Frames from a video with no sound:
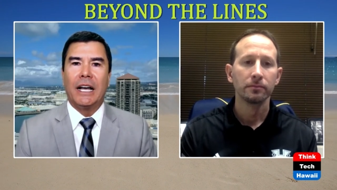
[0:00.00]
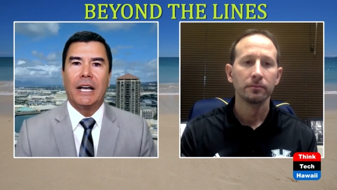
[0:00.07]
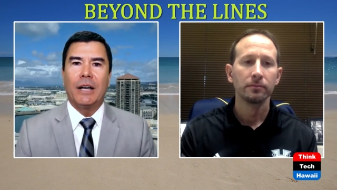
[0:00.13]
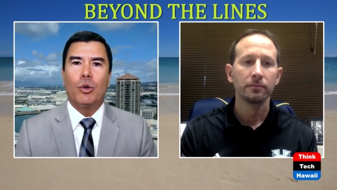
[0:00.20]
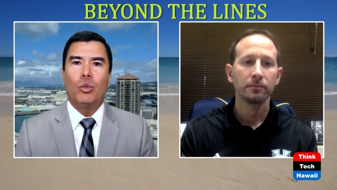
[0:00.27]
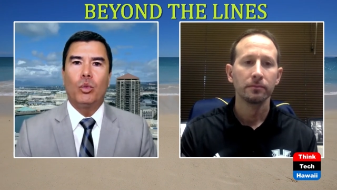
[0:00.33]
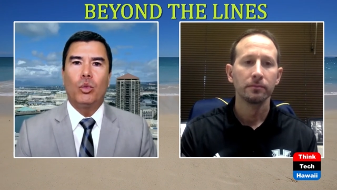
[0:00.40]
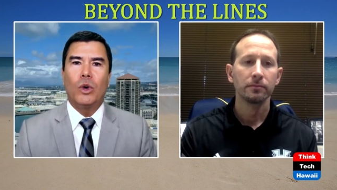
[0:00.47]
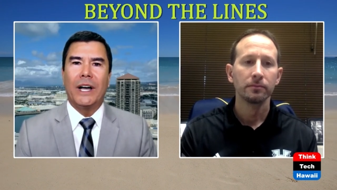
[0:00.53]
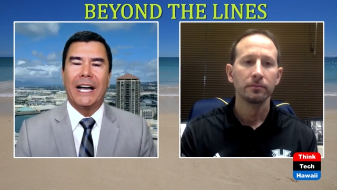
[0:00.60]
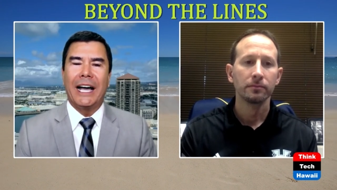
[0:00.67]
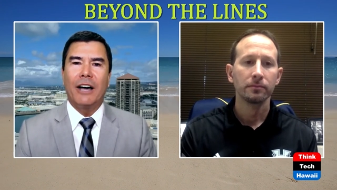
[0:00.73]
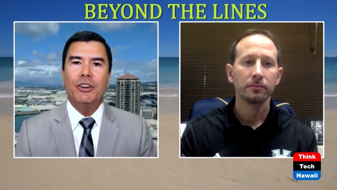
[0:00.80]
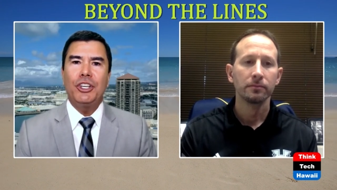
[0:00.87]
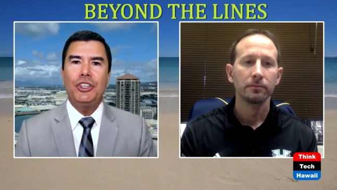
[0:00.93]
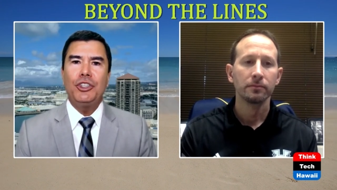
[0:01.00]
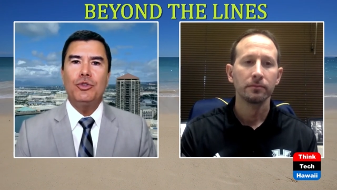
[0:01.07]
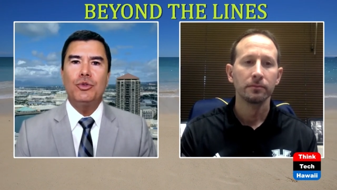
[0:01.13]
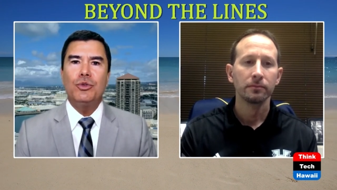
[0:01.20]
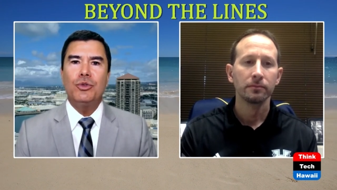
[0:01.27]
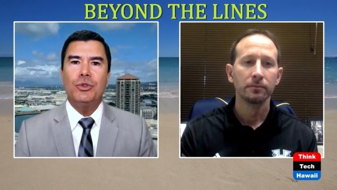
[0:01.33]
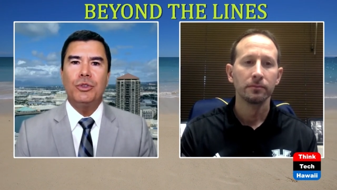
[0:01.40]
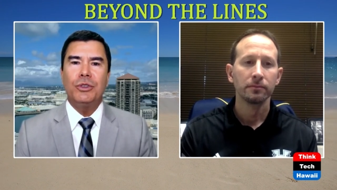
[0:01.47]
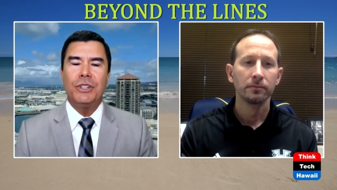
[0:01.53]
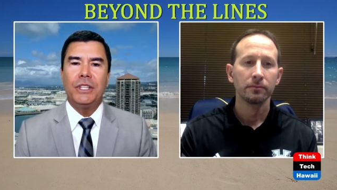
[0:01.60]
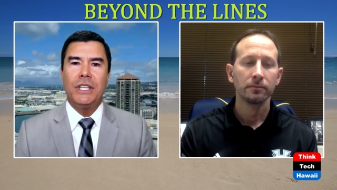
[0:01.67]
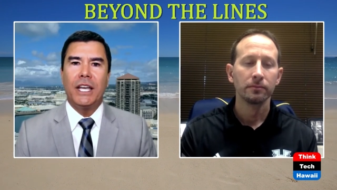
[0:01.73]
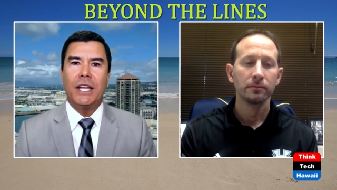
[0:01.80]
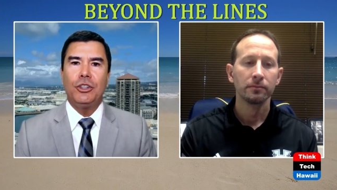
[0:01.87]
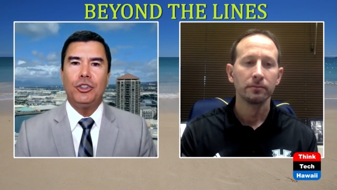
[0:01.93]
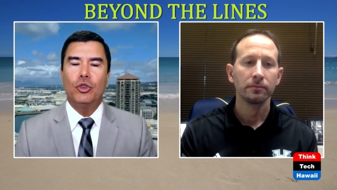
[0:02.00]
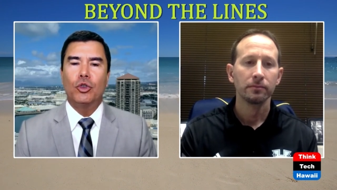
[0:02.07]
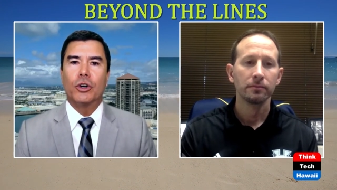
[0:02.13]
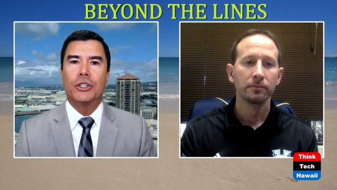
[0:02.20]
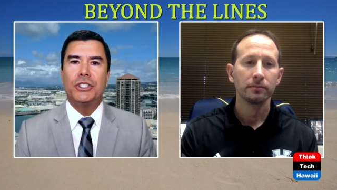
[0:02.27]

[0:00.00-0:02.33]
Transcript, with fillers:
Speaker 1: How, how do you get your